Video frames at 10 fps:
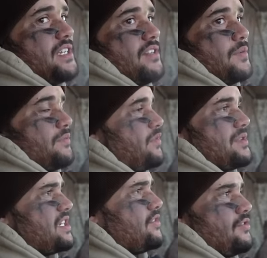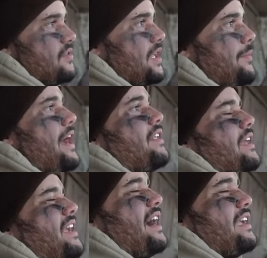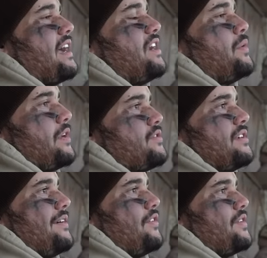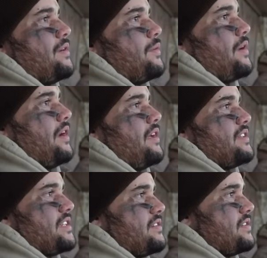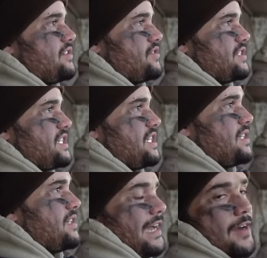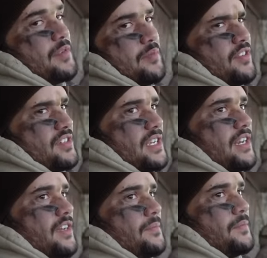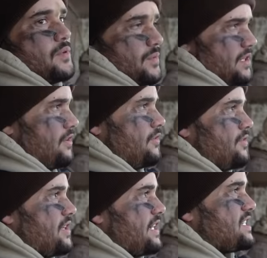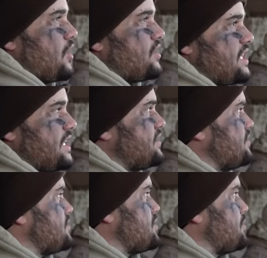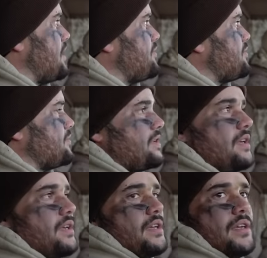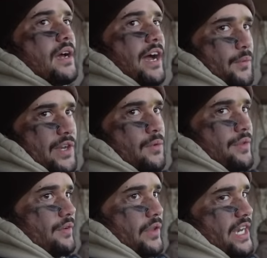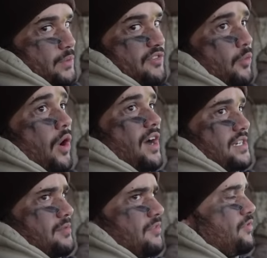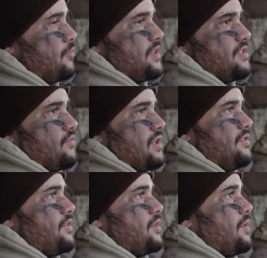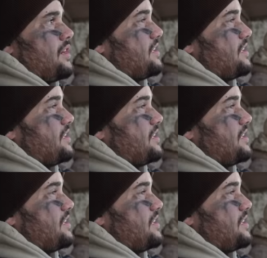We've been seeing, dude. The amount. Like I kind of want to go drive over there when we're done hunting to just see how many birds get up when we go over there. It's hard to get to is the problem. Yeah. I, we know where they're landing. We've walked it before, but it's a really far walk.